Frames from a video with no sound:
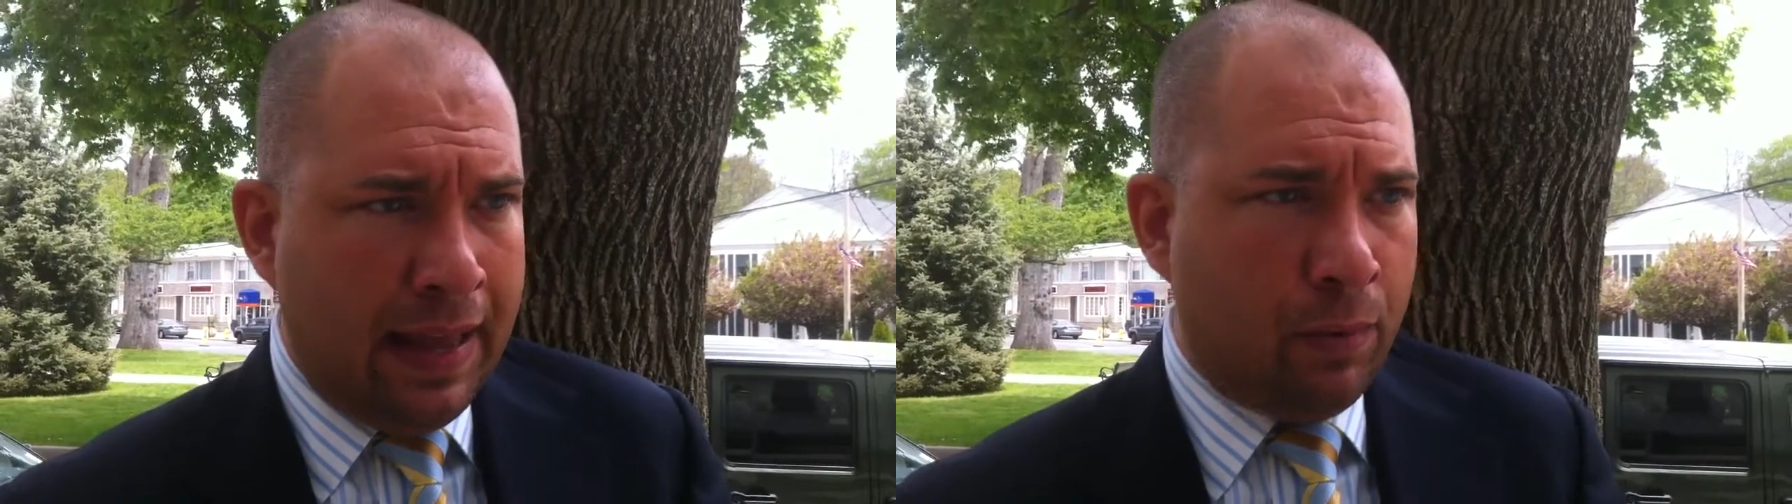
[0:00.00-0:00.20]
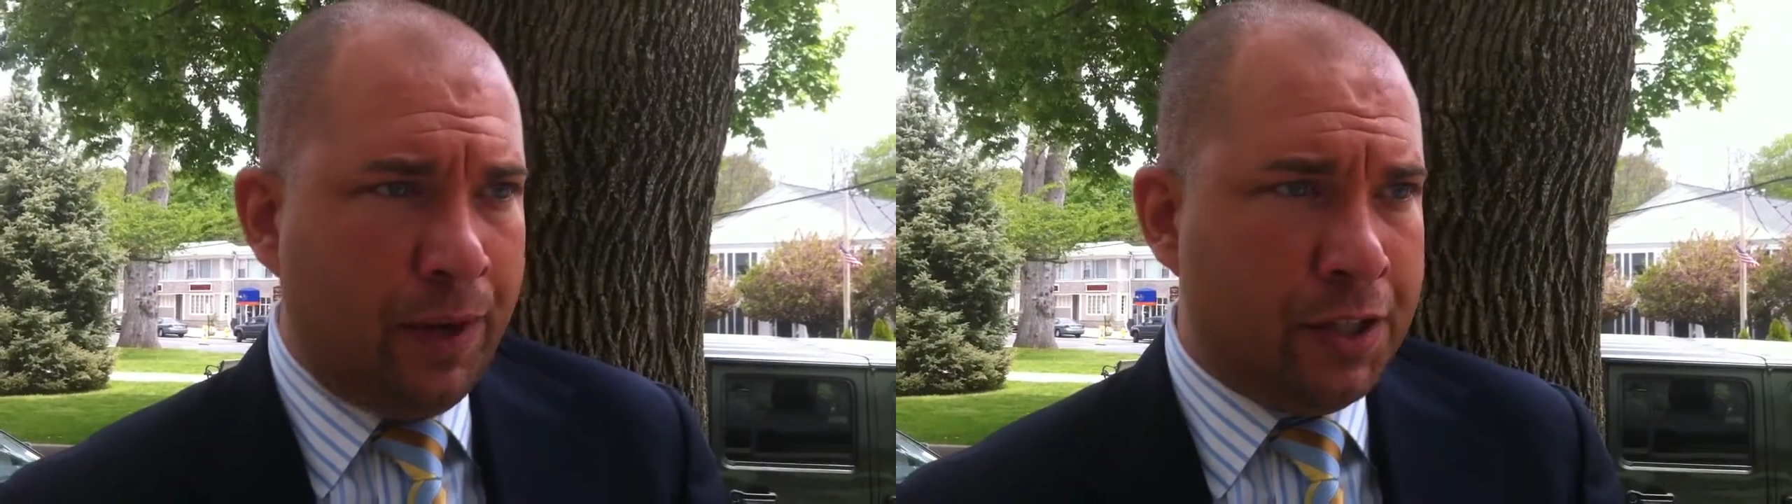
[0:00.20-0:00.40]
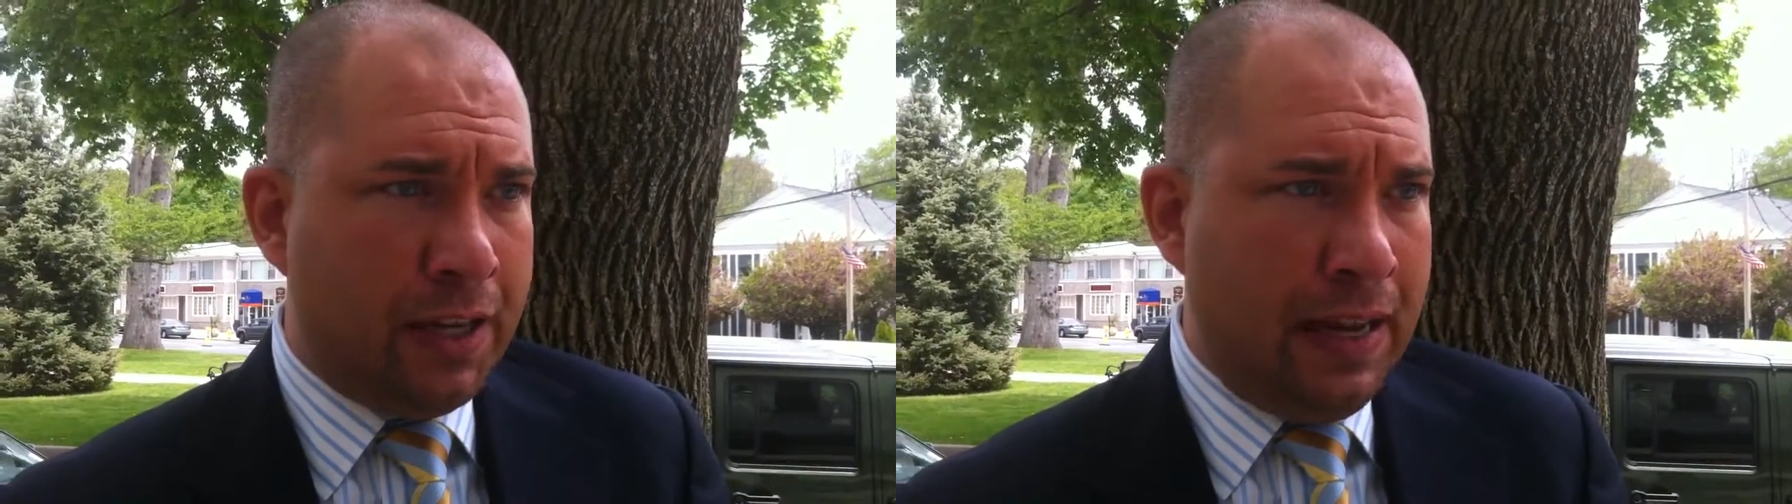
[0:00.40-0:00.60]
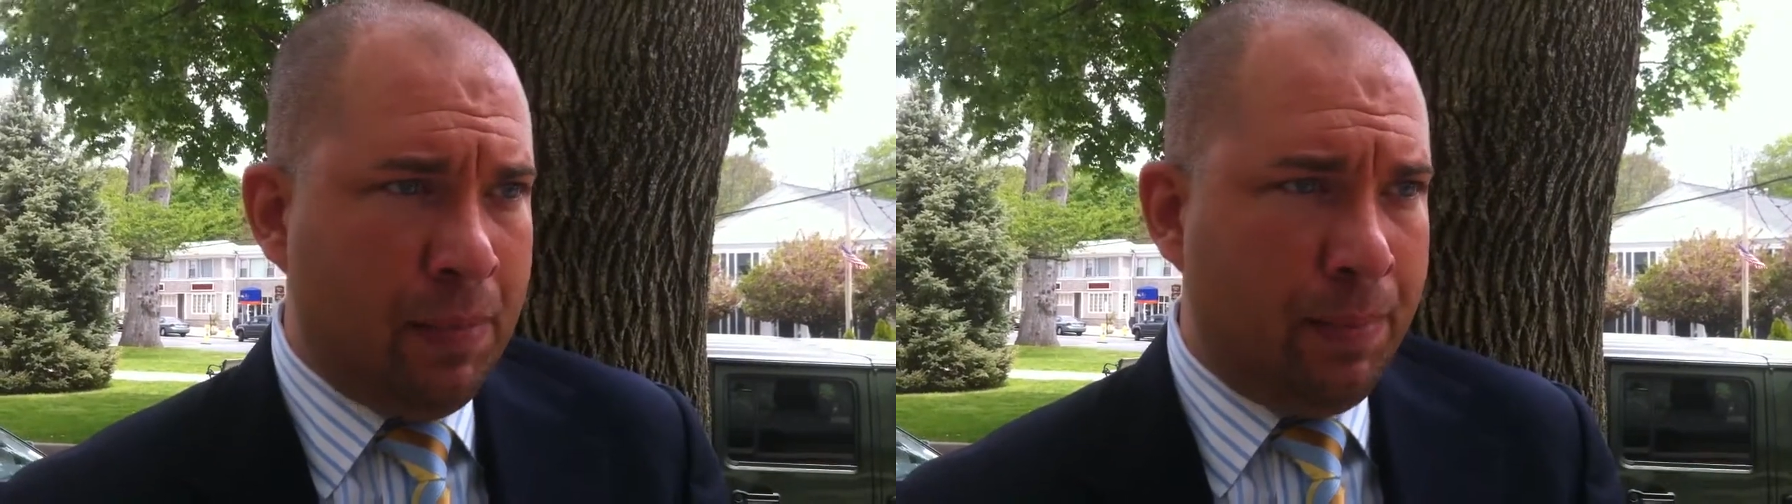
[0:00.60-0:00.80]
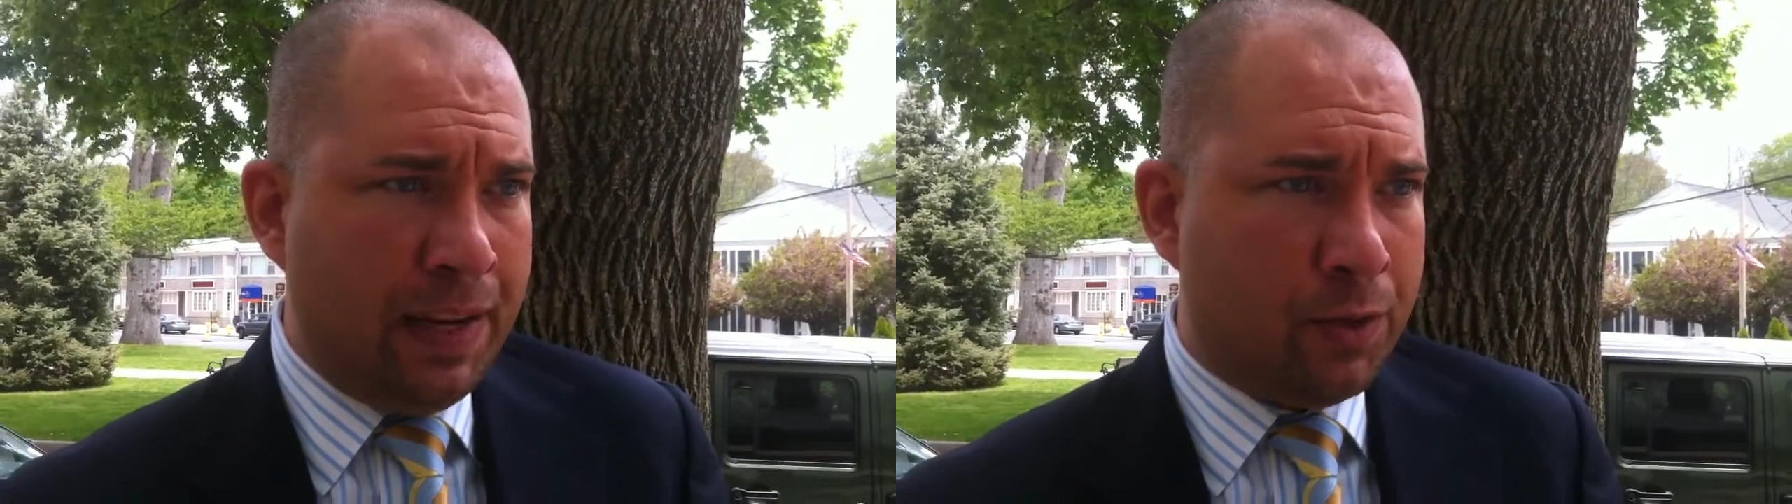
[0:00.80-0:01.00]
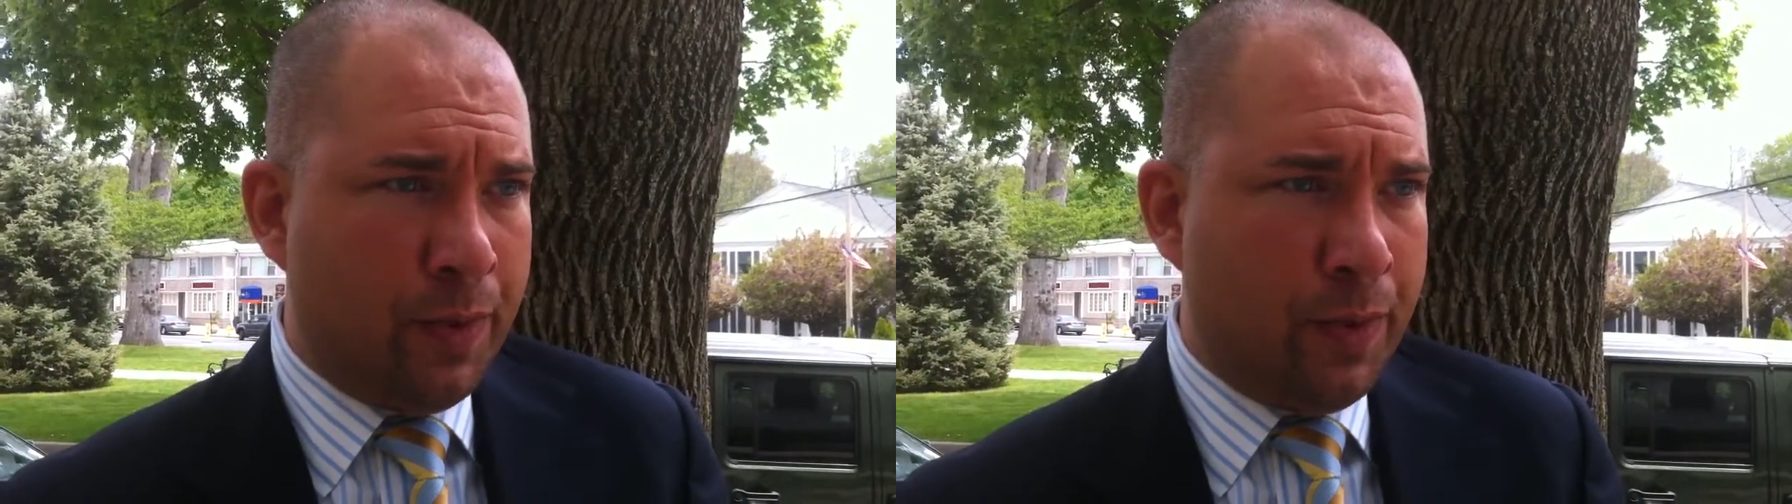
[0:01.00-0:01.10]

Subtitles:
at which time the best